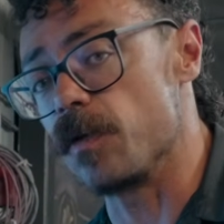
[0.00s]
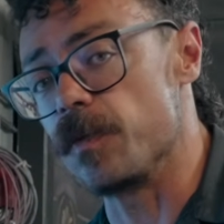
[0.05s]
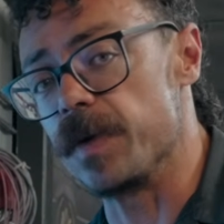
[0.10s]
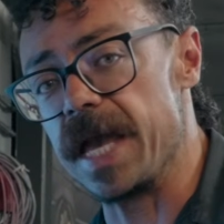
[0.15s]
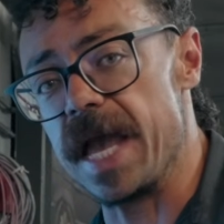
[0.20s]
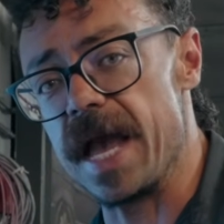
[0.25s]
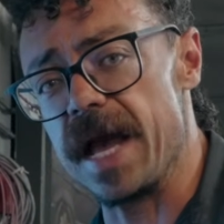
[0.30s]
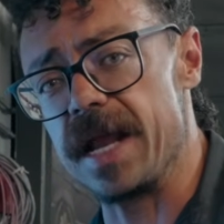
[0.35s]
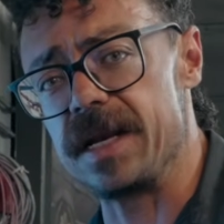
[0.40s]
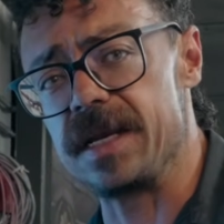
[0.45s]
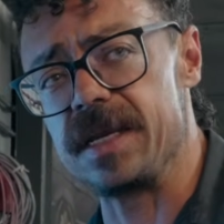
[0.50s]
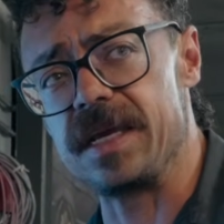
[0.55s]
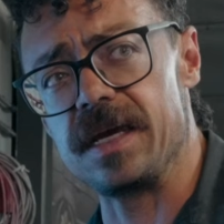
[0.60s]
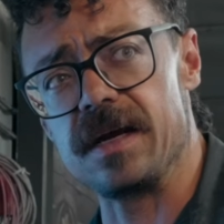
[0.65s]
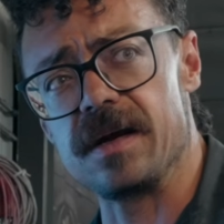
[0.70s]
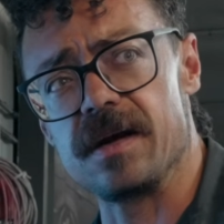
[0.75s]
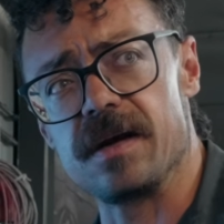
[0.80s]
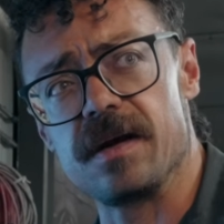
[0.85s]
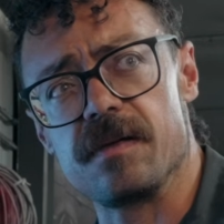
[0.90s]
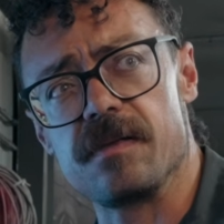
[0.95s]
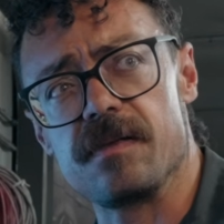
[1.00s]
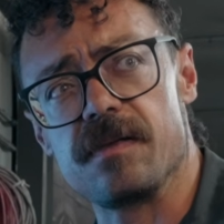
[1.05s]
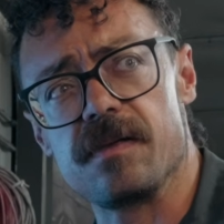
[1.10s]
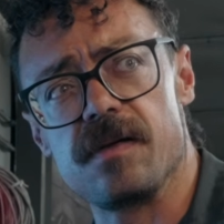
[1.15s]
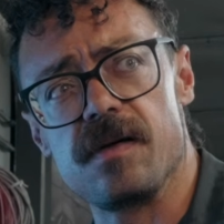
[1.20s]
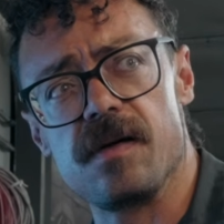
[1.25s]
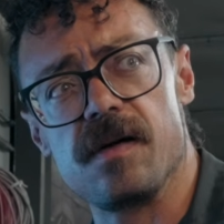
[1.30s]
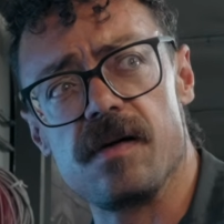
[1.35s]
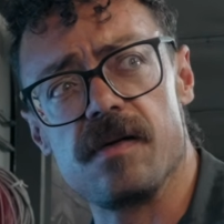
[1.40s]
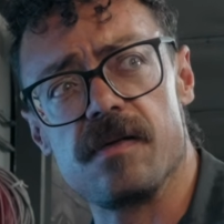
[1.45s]
when we had it here
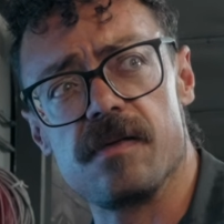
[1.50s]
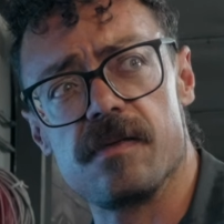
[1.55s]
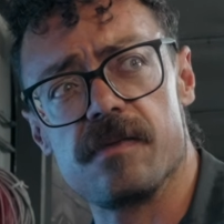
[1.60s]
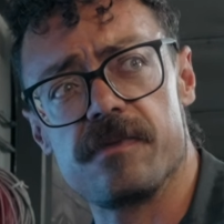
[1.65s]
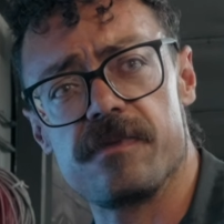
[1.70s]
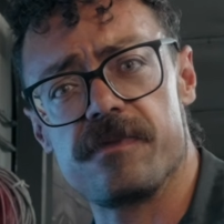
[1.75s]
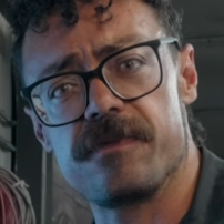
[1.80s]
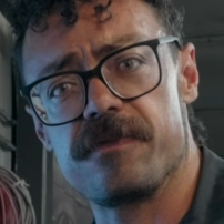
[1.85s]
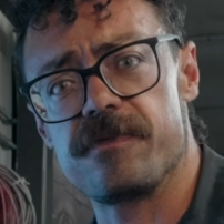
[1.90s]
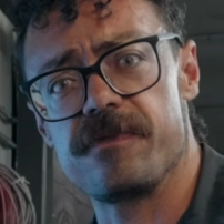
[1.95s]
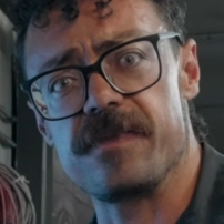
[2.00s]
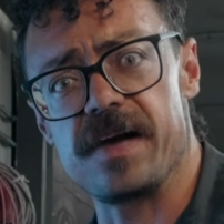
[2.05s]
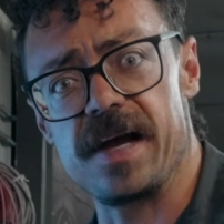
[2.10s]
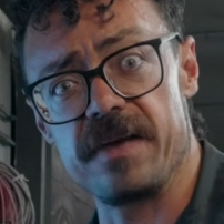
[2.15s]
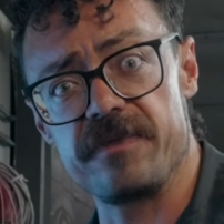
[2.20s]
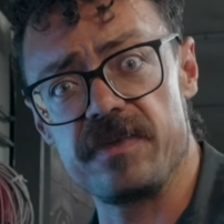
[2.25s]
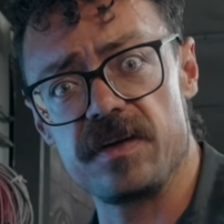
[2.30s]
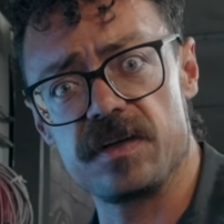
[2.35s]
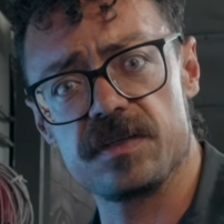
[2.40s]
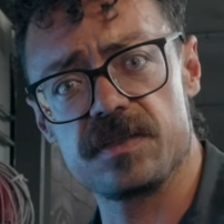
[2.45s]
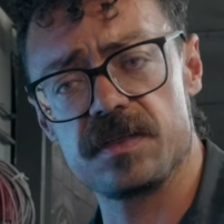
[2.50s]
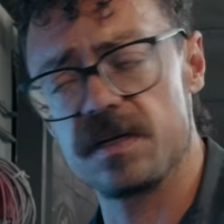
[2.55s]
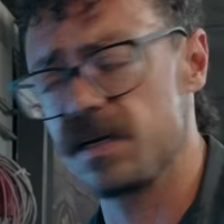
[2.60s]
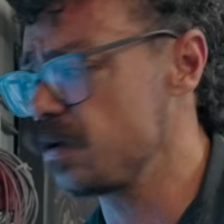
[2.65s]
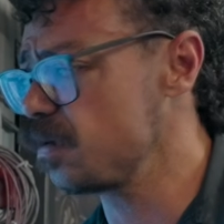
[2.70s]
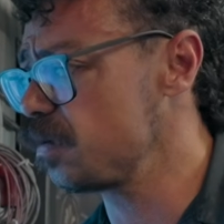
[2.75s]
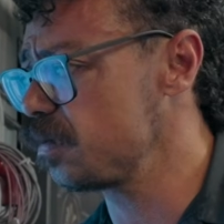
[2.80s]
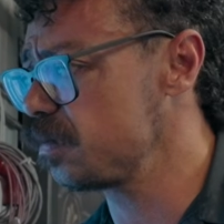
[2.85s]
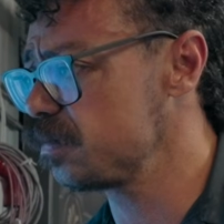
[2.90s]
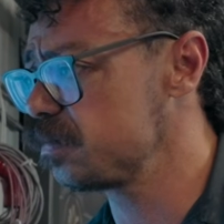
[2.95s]
5 years
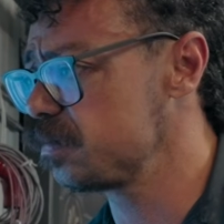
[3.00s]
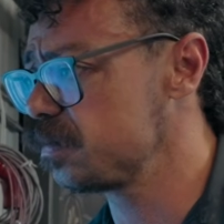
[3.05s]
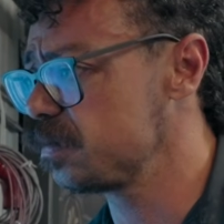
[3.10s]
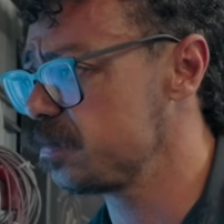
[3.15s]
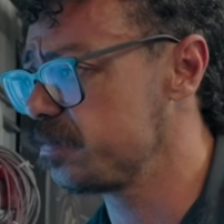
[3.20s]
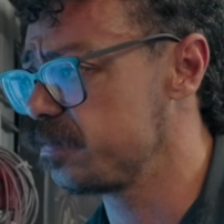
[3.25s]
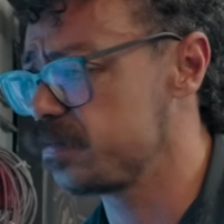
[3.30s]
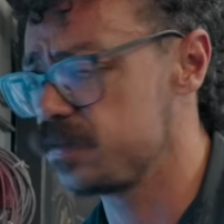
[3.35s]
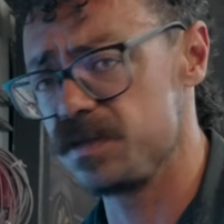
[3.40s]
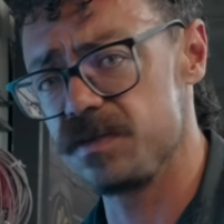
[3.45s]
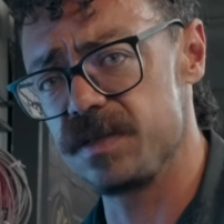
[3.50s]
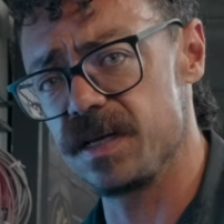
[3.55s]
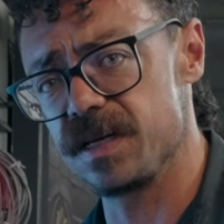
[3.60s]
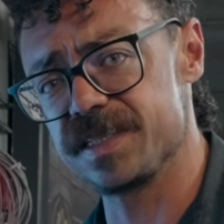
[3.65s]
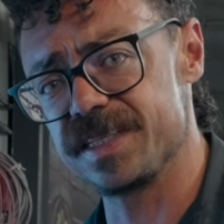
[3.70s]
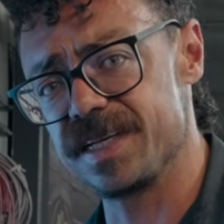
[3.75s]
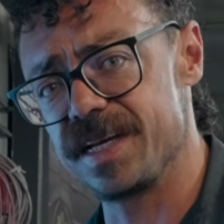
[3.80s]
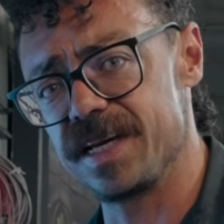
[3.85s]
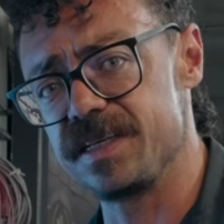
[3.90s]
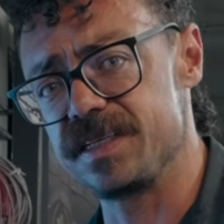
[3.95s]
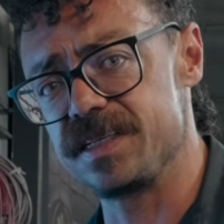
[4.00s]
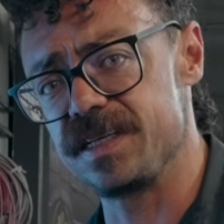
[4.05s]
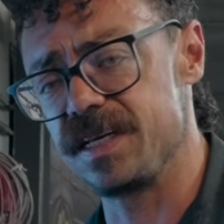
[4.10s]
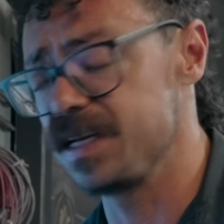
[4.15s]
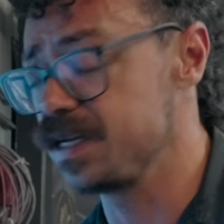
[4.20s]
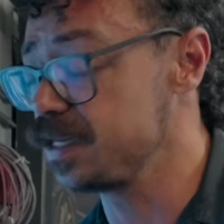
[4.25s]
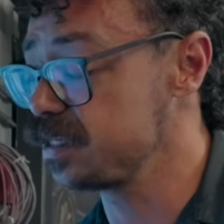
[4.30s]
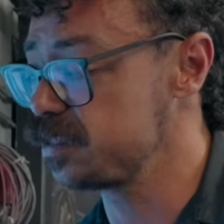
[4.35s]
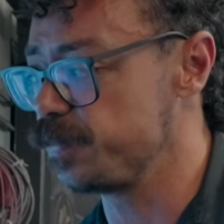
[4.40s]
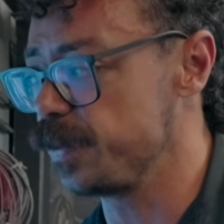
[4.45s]
ago,
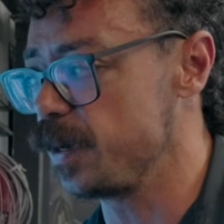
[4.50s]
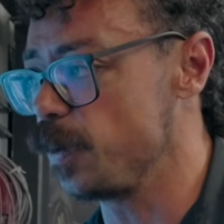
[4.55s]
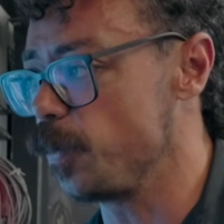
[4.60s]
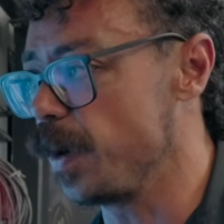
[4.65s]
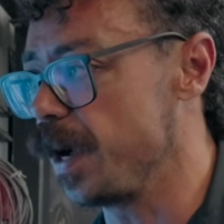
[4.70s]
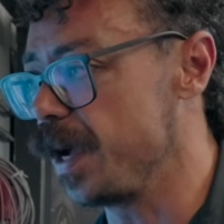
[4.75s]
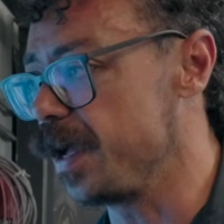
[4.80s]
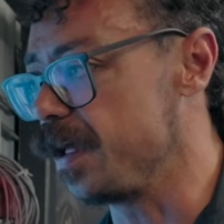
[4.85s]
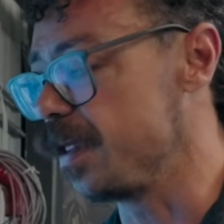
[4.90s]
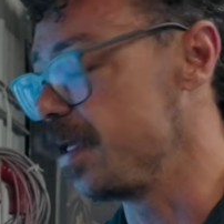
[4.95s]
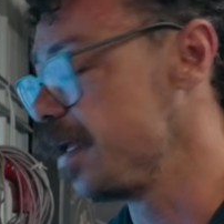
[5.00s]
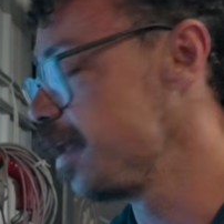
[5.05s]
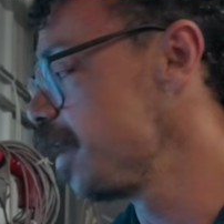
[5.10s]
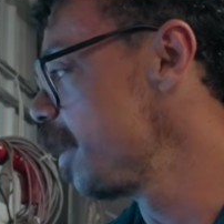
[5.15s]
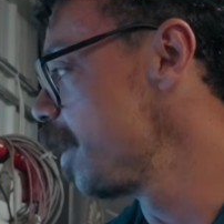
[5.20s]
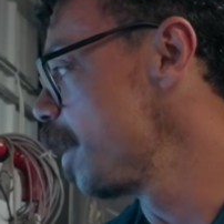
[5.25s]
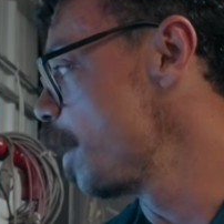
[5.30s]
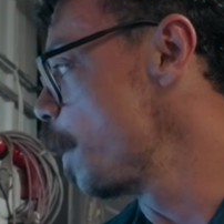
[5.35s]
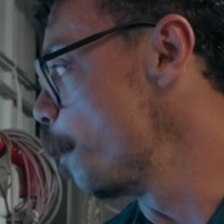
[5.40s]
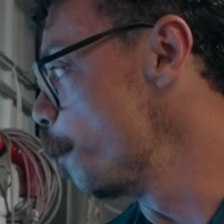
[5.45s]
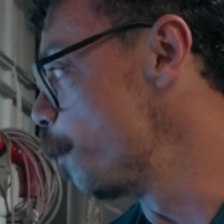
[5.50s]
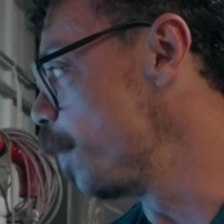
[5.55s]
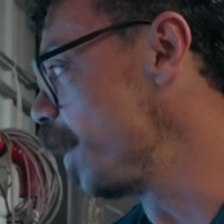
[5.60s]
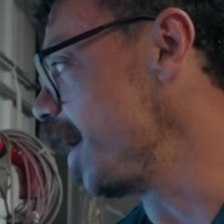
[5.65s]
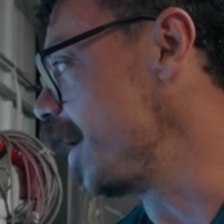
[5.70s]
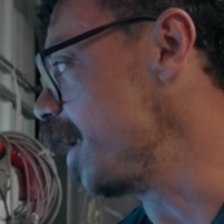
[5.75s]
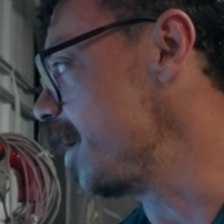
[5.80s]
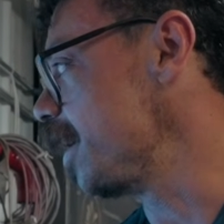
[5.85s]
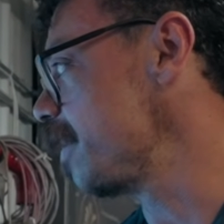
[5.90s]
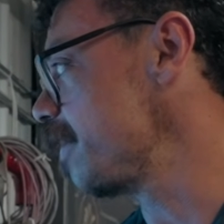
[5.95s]
2019. It's been a while.
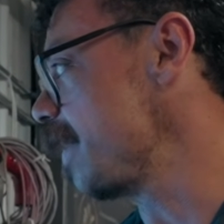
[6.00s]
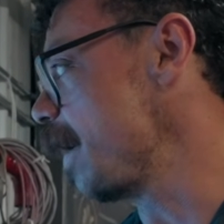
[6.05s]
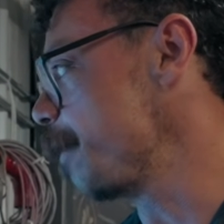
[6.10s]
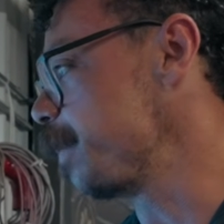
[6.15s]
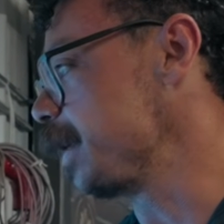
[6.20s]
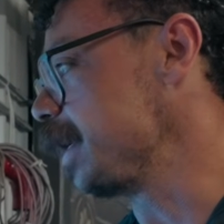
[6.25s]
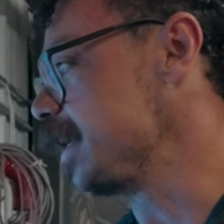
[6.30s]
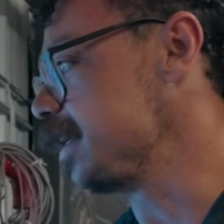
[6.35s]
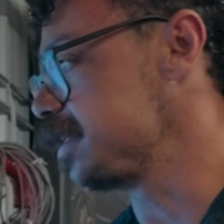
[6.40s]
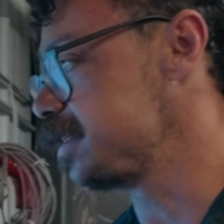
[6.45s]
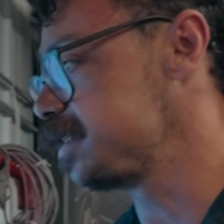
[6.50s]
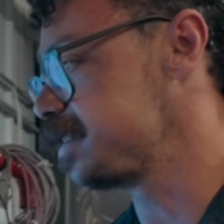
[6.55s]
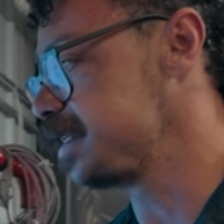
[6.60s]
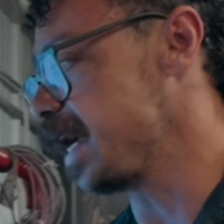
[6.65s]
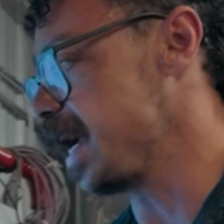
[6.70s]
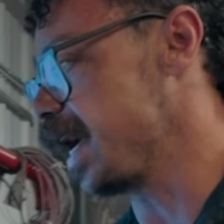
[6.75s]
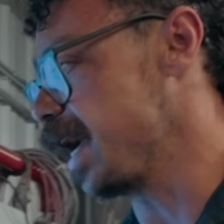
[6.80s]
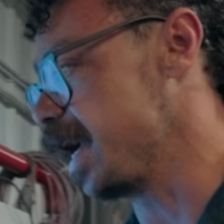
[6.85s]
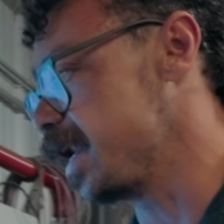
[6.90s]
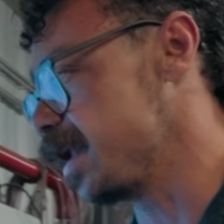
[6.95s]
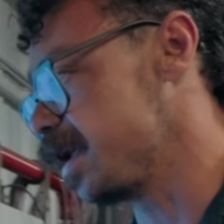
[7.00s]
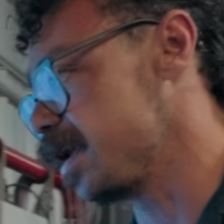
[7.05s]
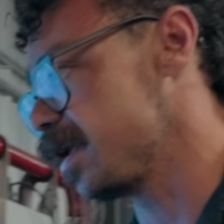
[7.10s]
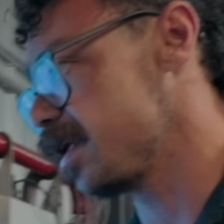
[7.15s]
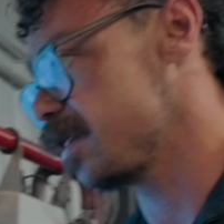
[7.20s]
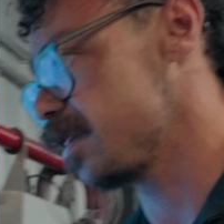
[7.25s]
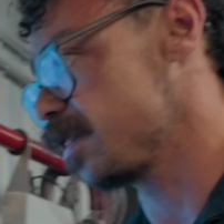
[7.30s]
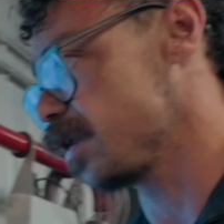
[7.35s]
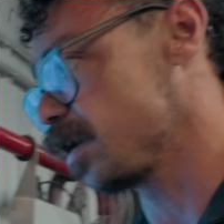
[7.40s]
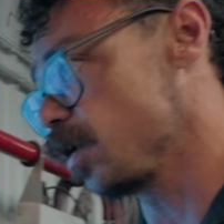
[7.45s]
But that being said,
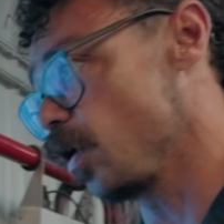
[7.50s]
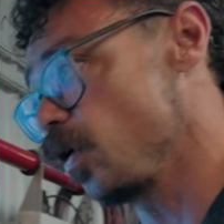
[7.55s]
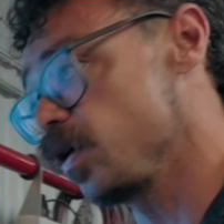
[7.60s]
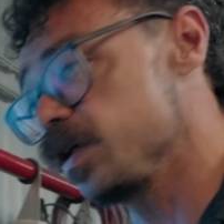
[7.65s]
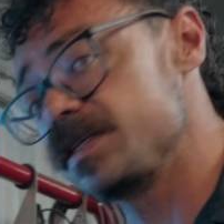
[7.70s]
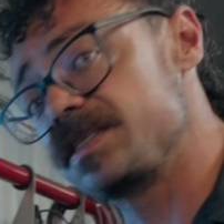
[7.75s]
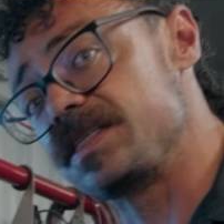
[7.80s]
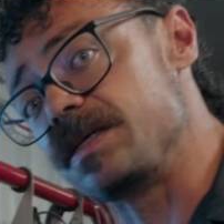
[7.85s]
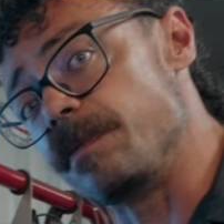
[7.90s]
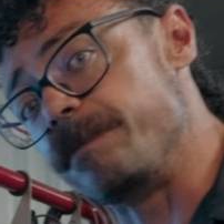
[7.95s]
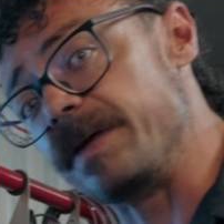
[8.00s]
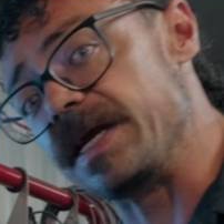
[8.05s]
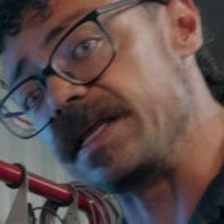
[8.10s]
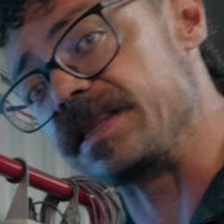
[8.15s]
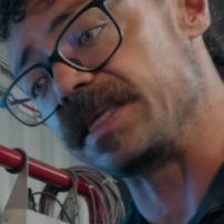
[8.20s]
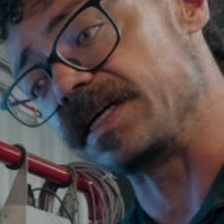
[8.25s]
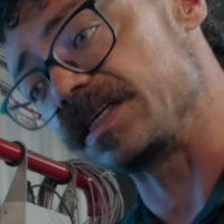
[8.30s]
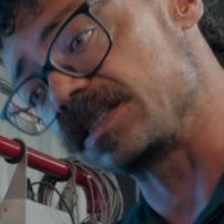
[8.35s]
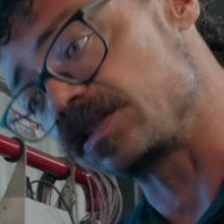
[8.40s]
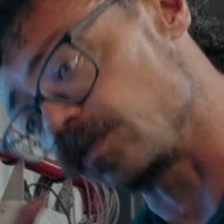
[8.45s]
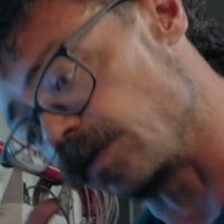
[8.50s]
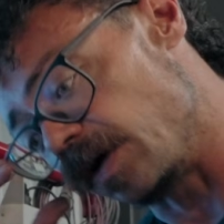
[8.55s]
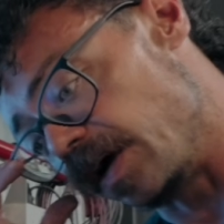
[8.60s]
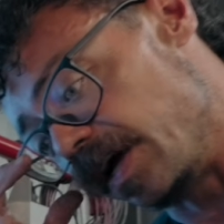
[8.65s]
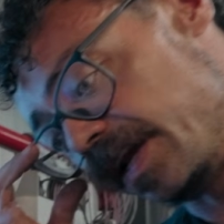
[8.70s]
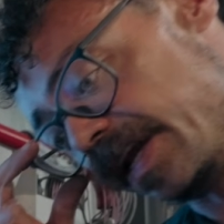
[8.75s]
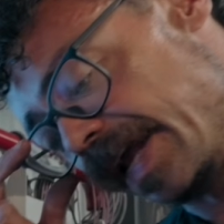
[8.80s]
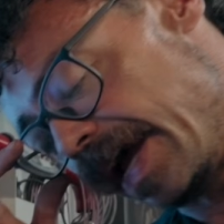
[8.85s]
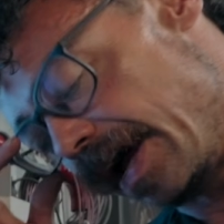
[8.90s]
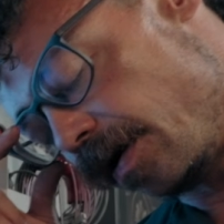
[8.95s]
the goal is to beat this
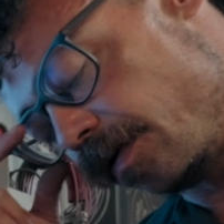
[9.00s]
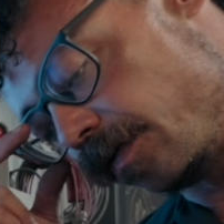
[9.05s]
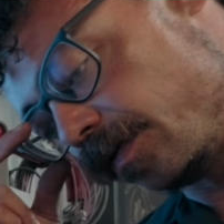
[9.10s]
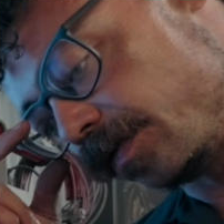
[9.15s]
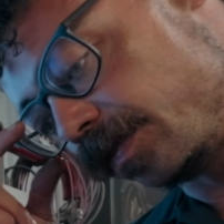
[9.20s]
run. Now,